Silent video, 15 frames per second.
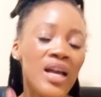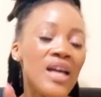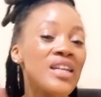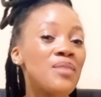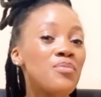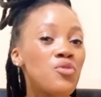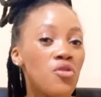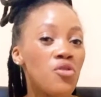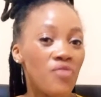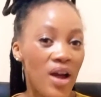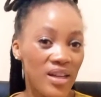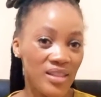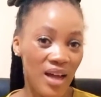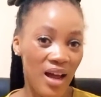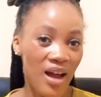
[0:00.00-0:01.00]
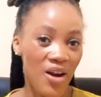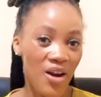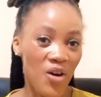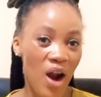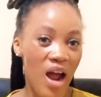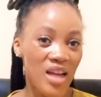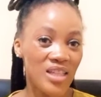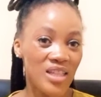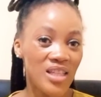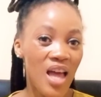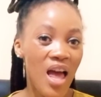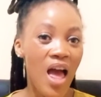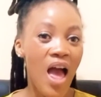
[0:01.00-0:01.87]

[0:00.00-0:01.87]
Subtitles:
and a provider, right?